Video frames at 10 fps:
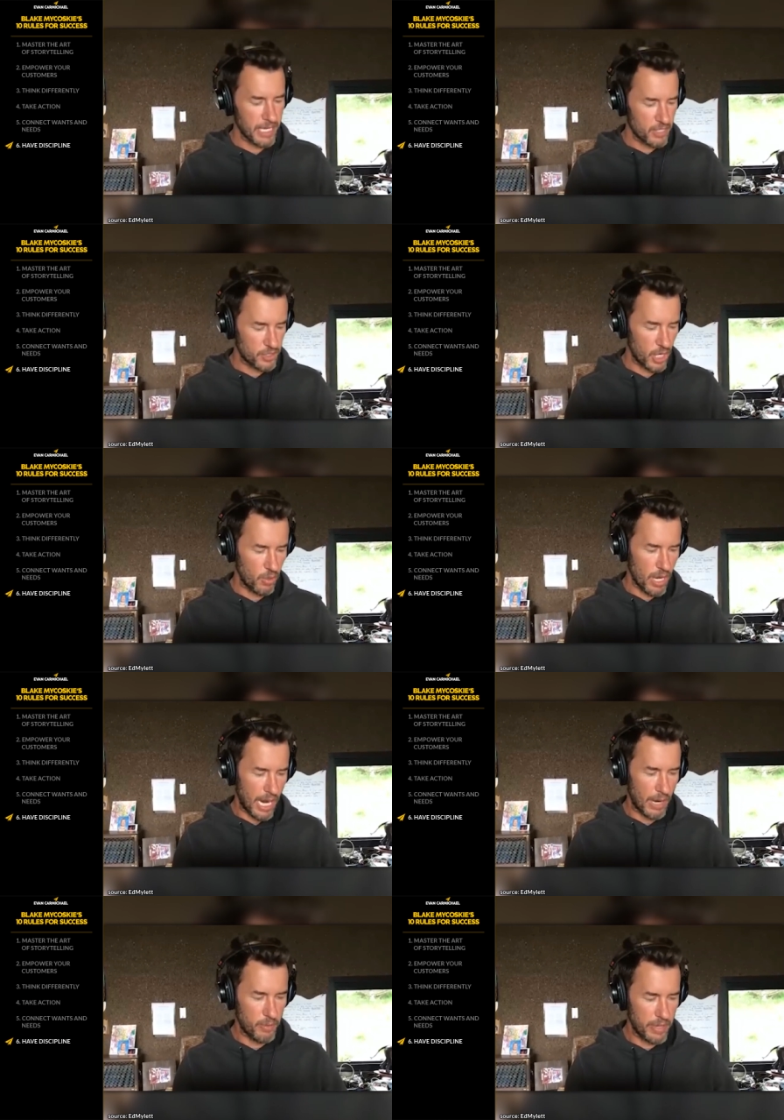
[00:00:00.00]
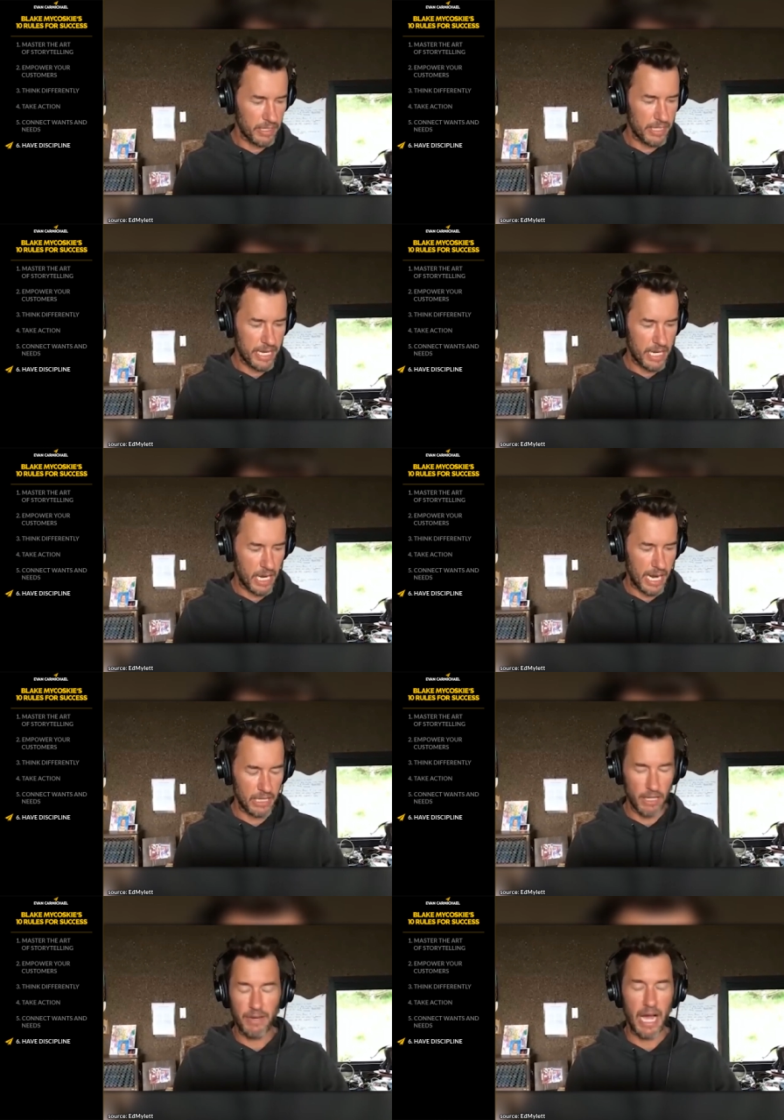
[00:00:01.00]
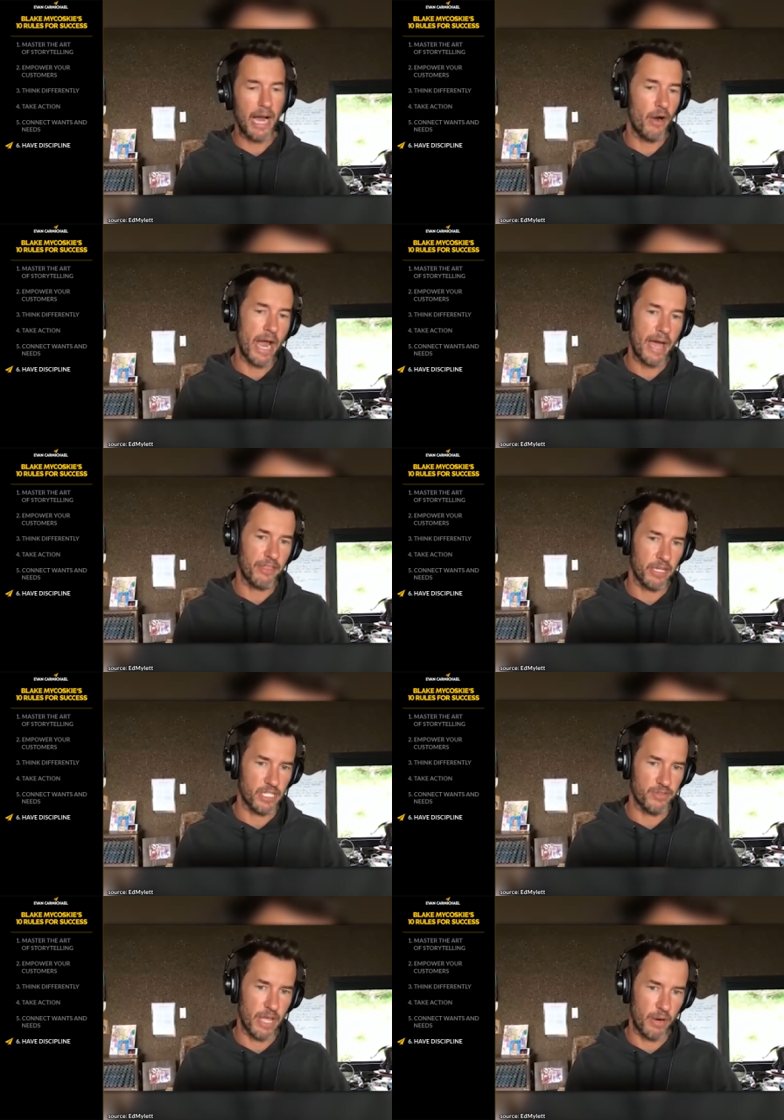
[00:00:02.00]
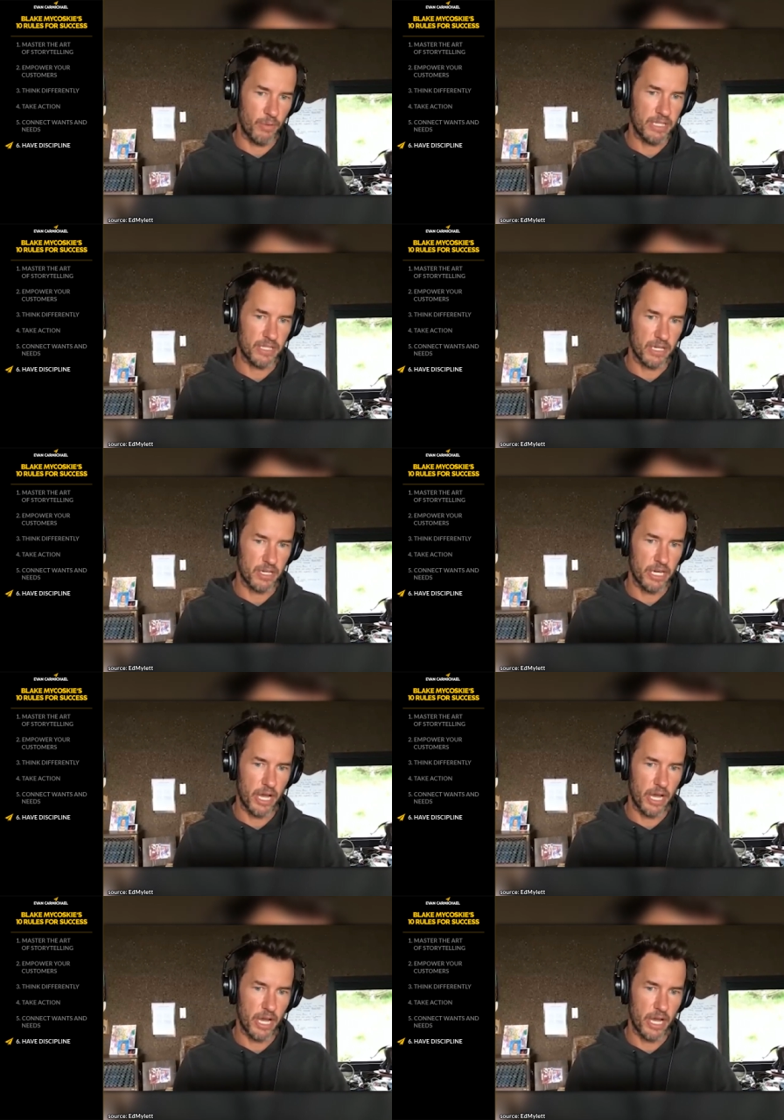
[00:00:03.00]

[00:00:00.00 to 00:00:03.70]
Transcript: So I really, I love to hire athletes for that reason. You